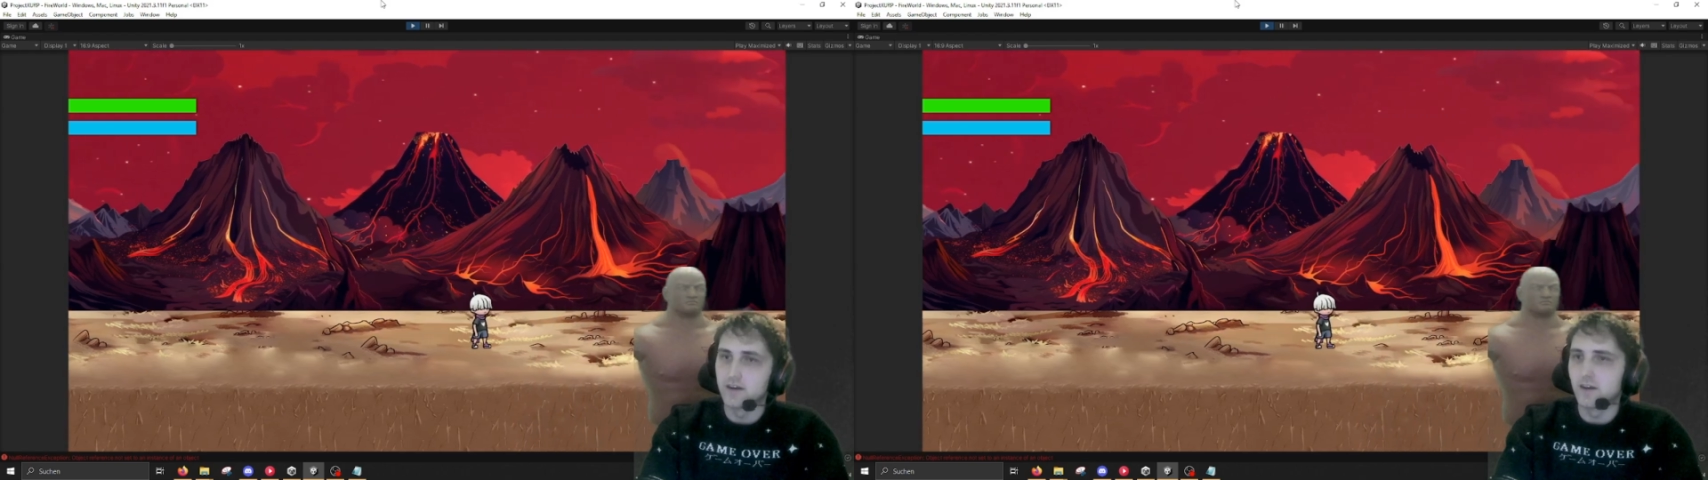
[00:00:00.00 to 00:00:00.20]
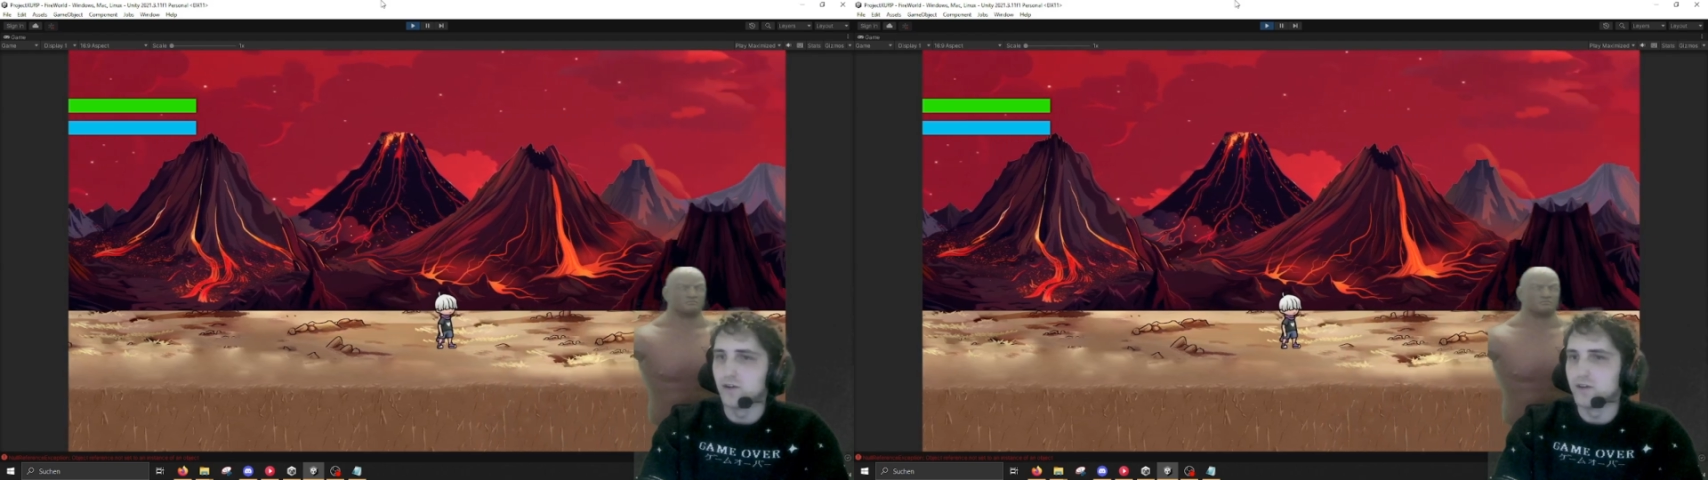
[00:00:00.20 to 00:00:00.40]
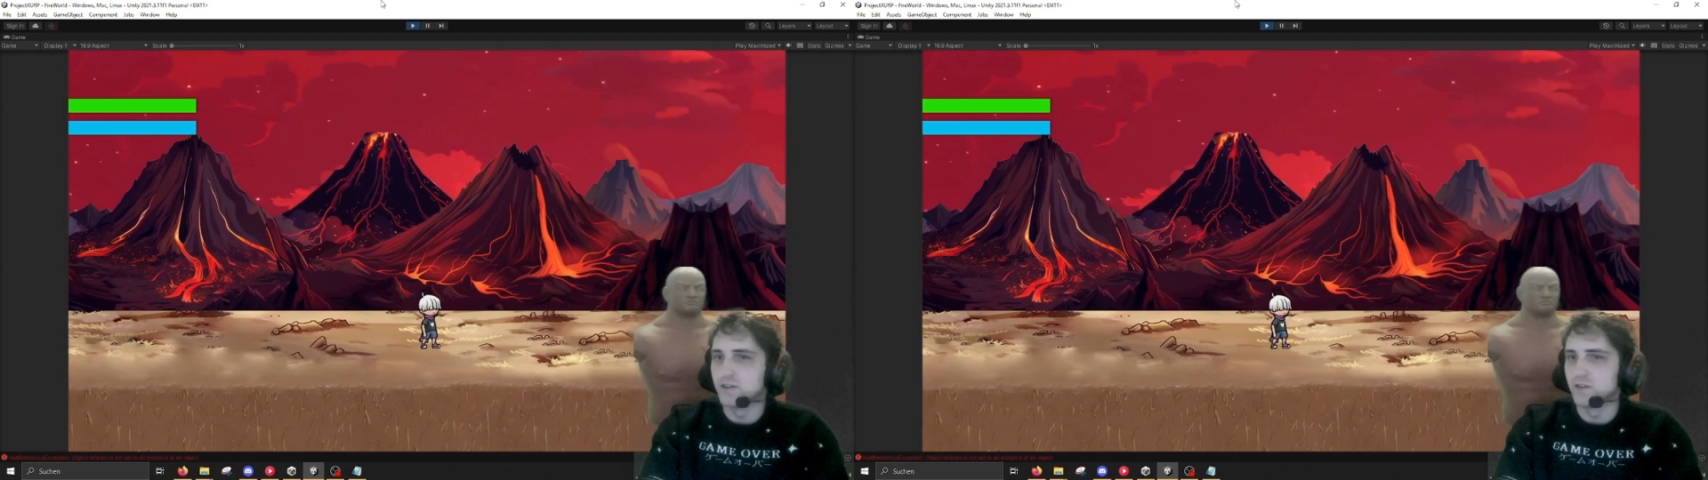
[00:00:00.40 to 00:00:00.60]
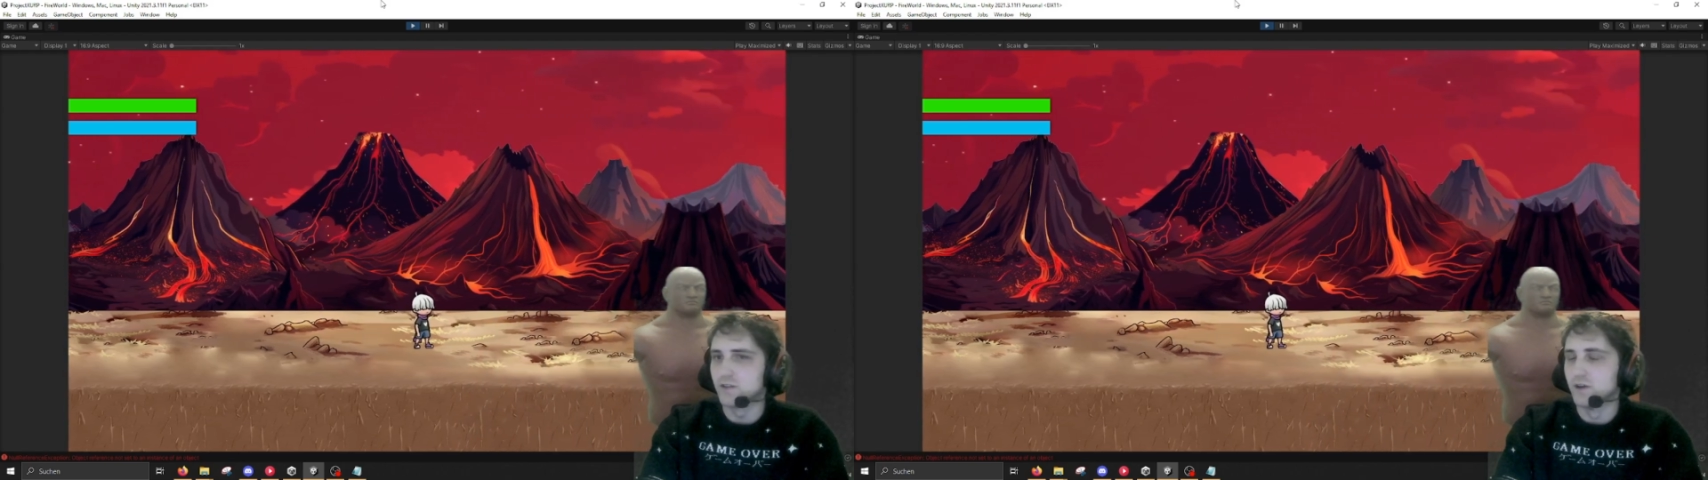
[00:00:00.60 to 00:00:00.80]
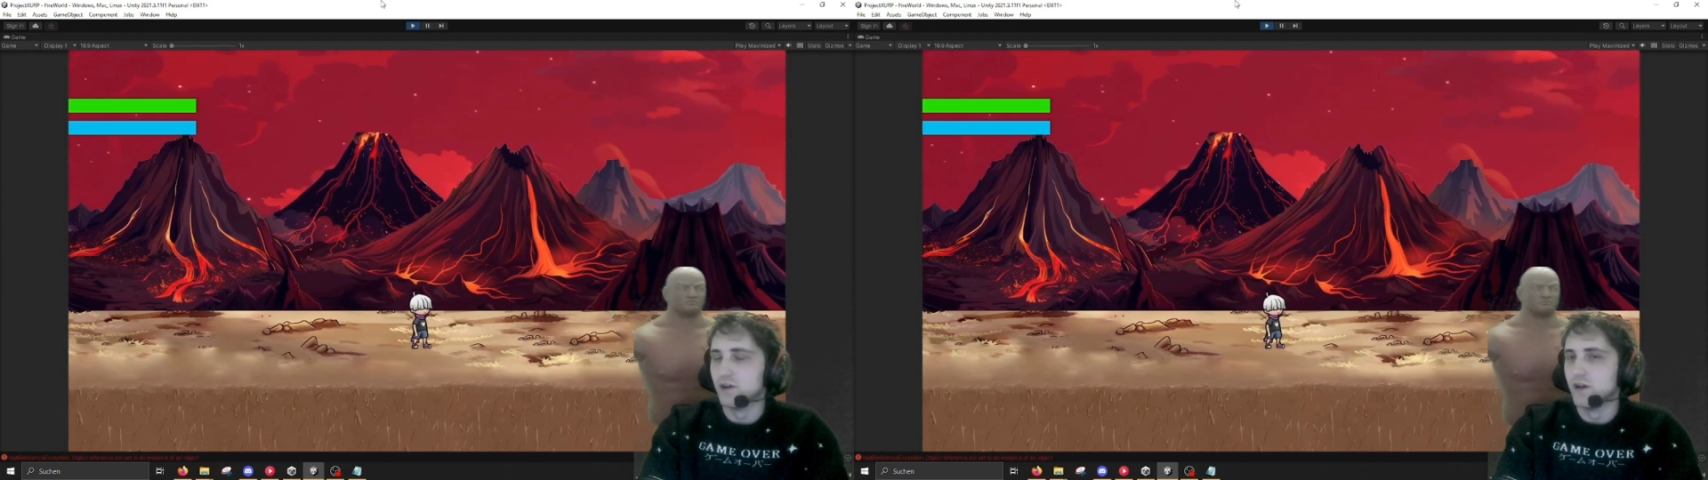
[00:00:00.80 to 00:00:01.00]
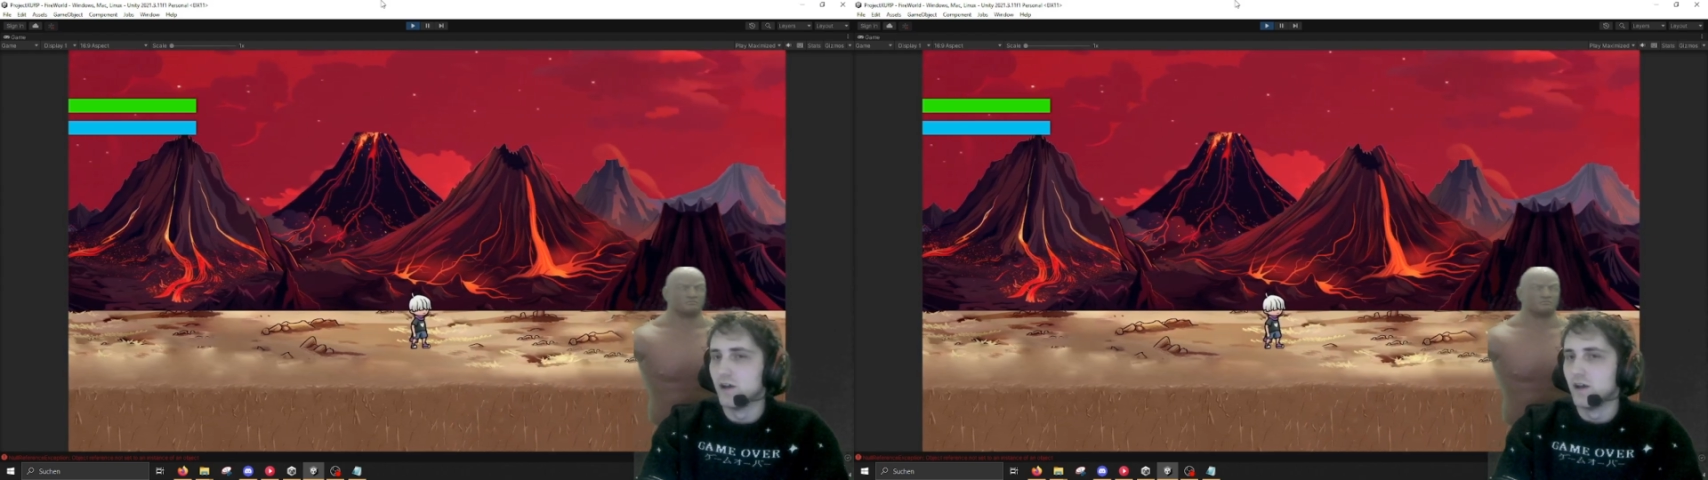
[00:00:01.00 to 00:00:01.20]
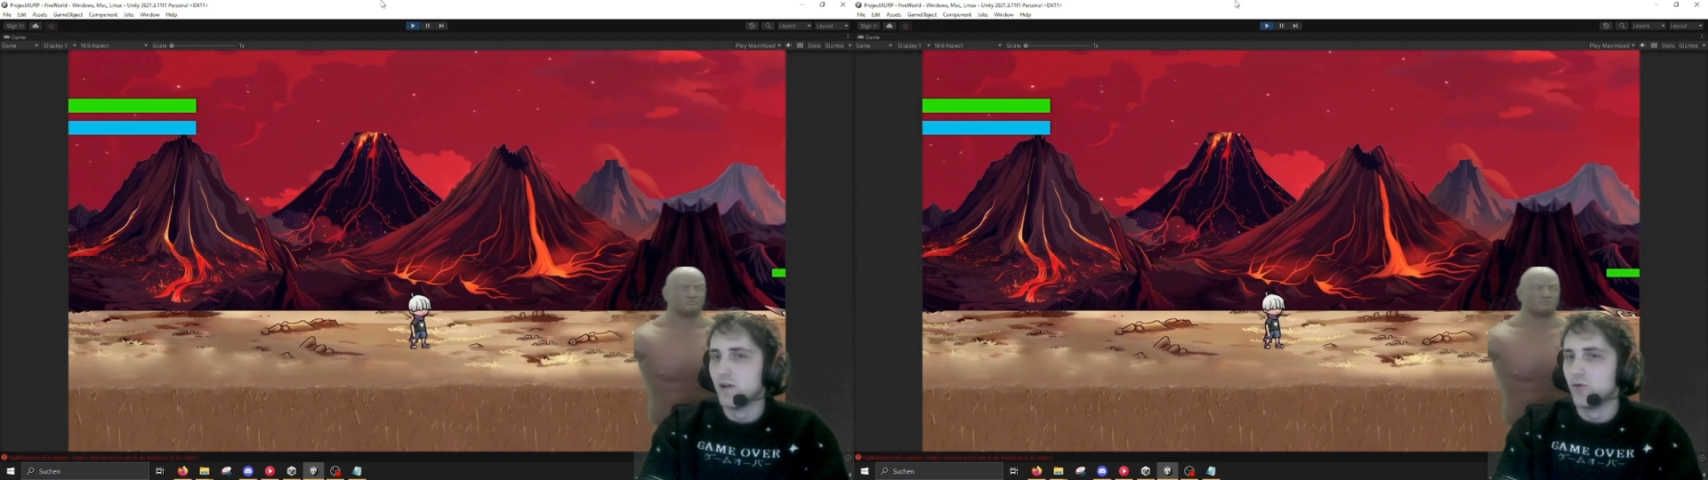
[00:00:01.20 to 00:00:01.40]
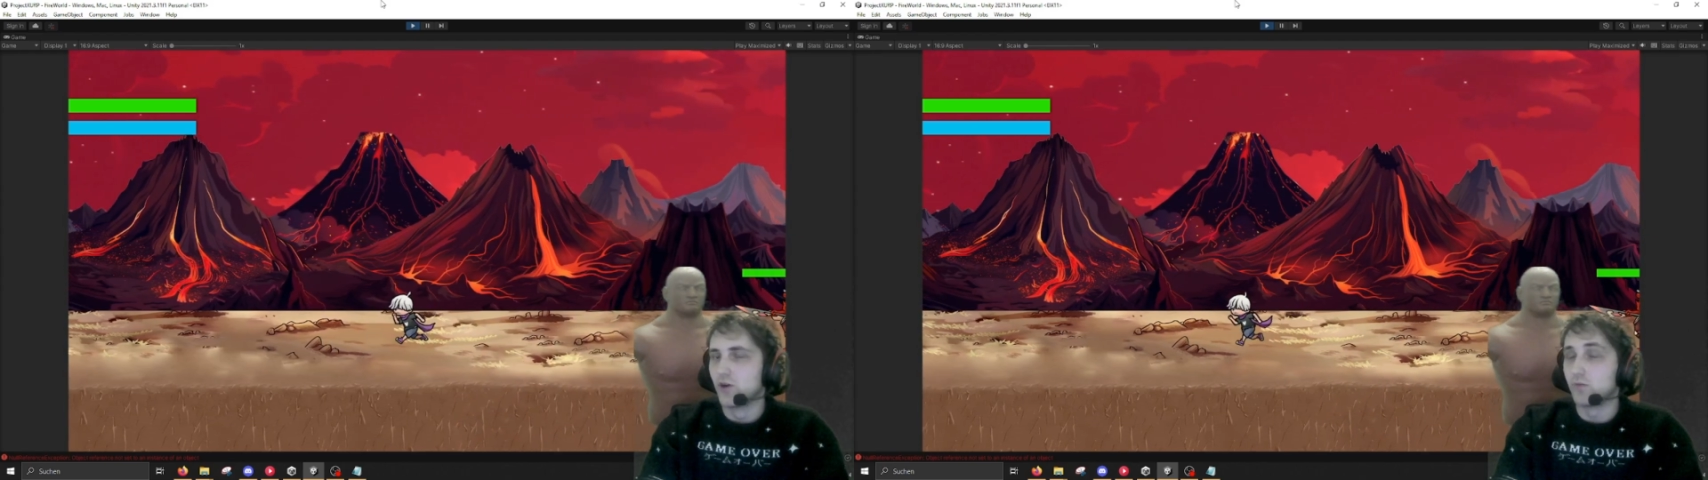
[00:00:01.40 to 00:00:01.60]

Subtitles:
I also work